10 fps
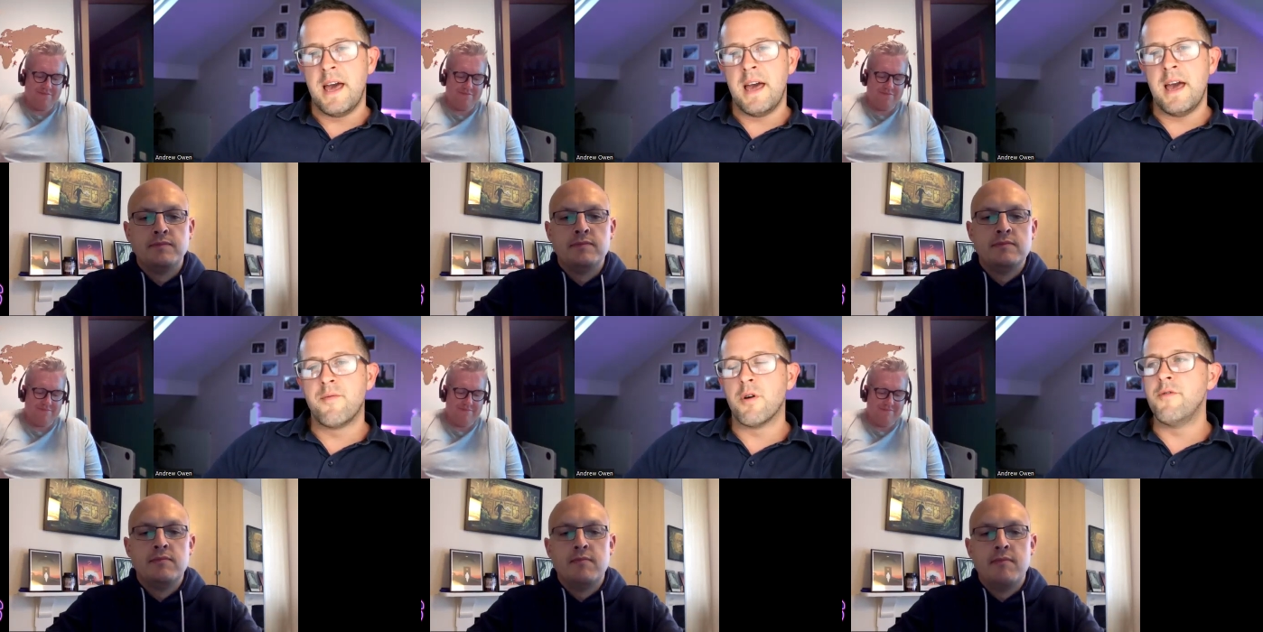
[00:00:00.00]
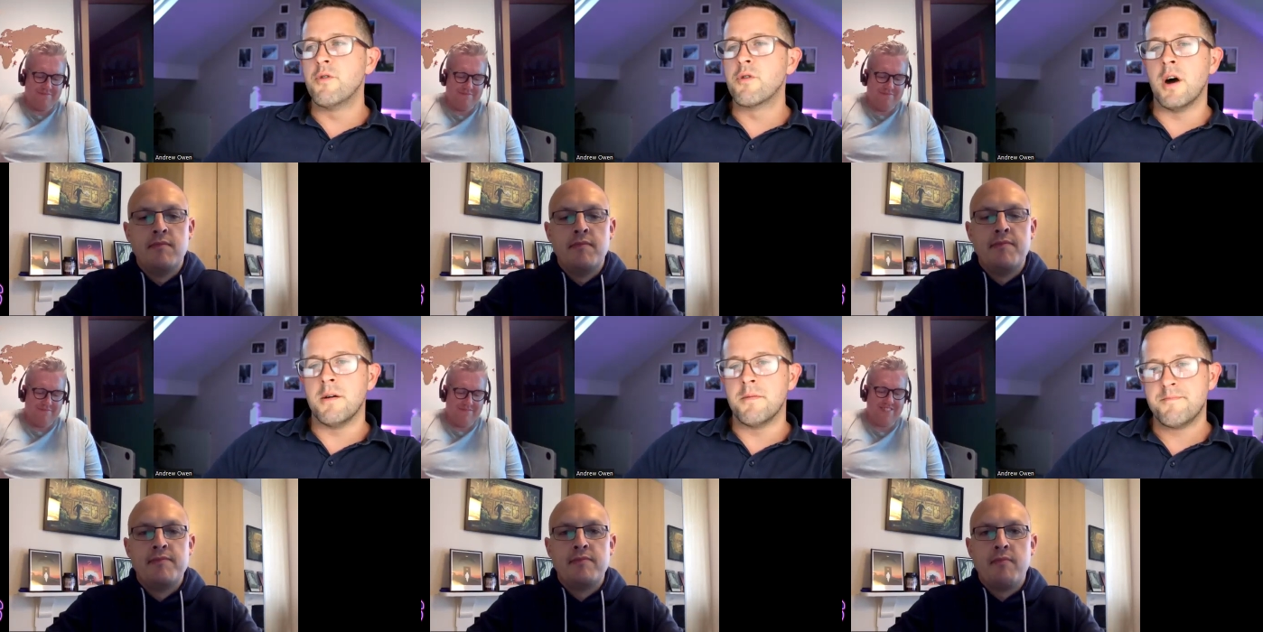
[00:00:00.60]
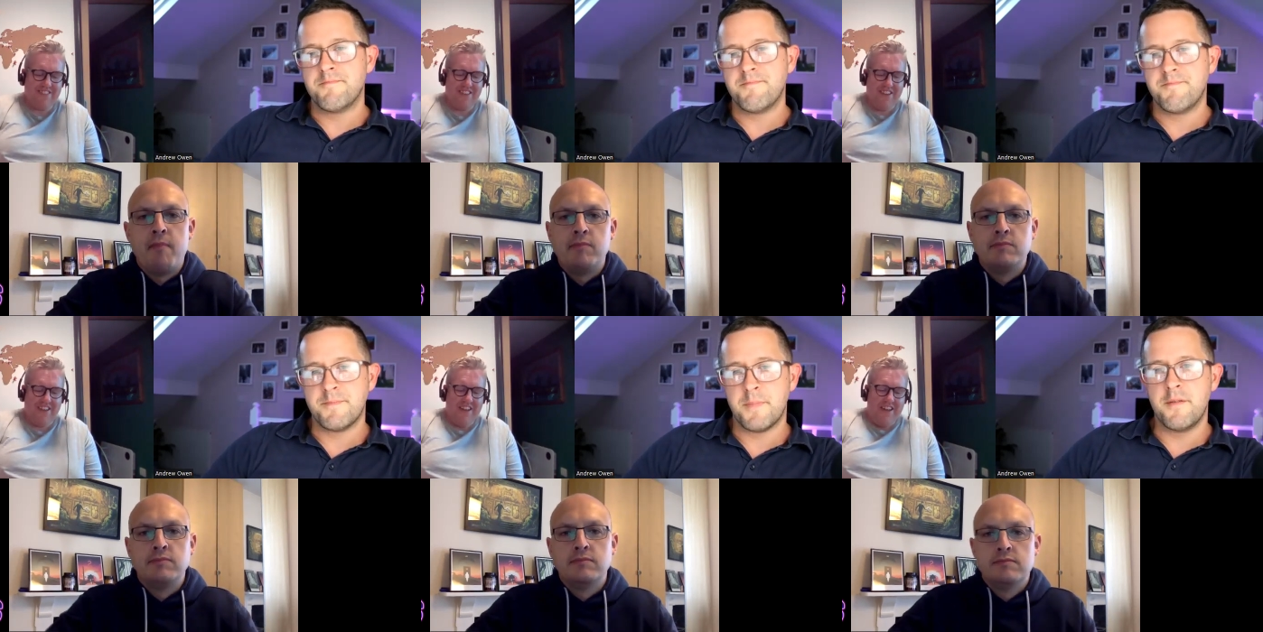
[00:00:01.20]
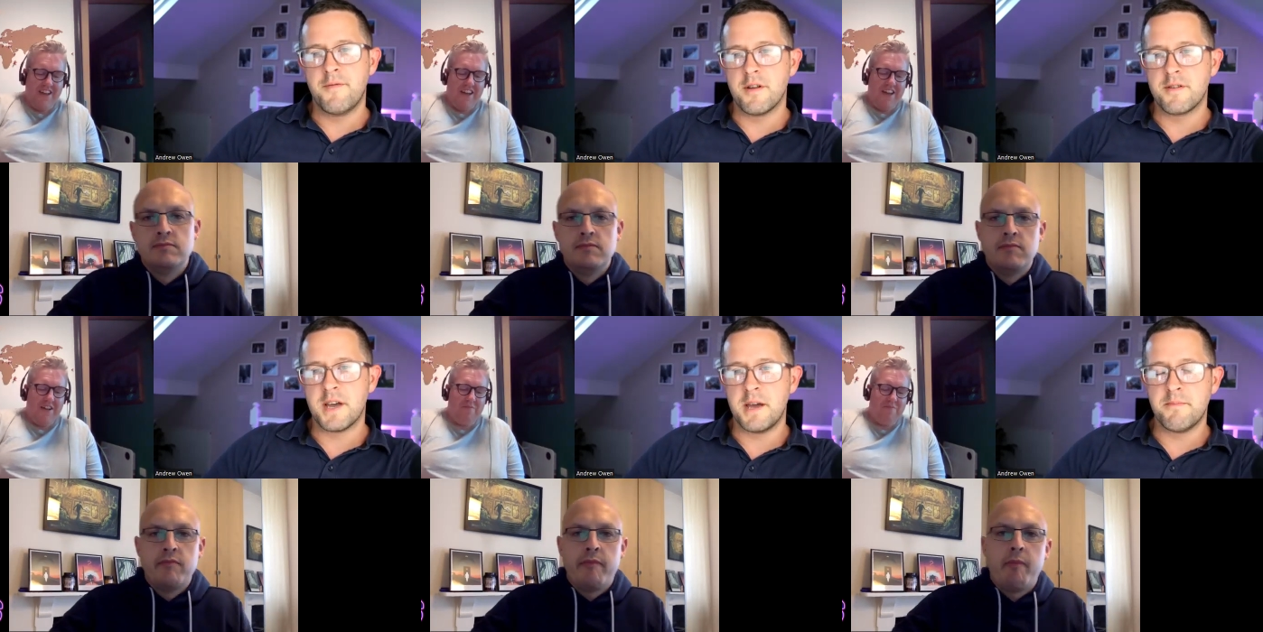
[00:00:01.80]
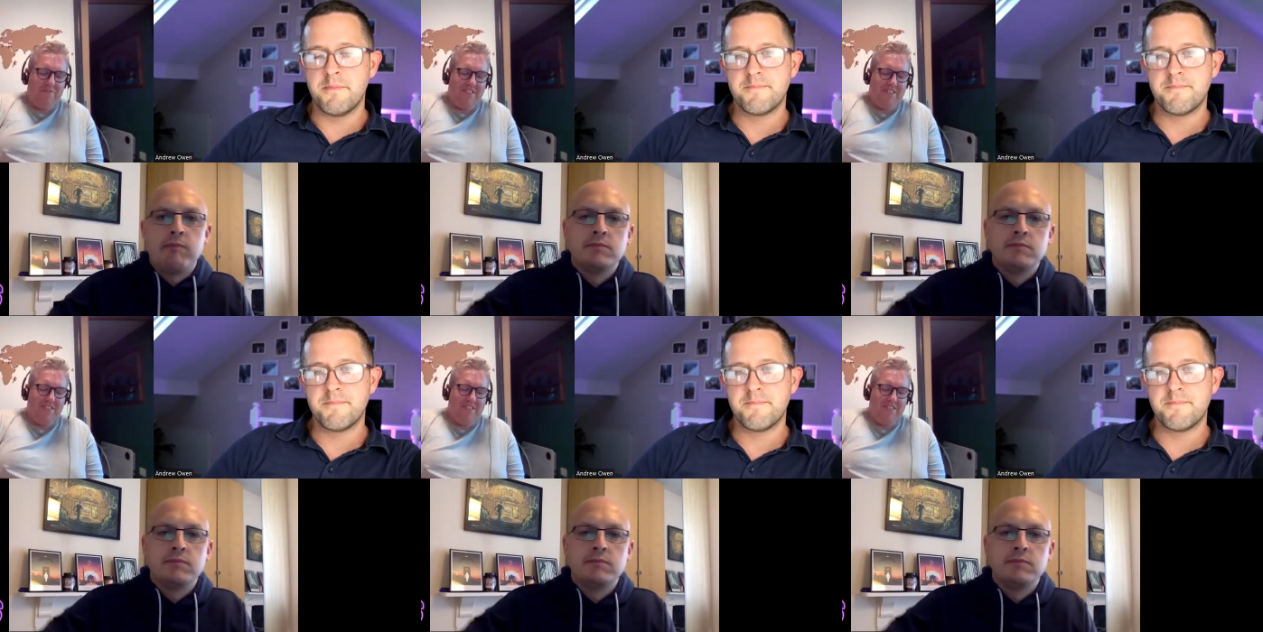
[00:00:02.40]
Speaker 1: Ev, what have you got? Mine for the time. Um,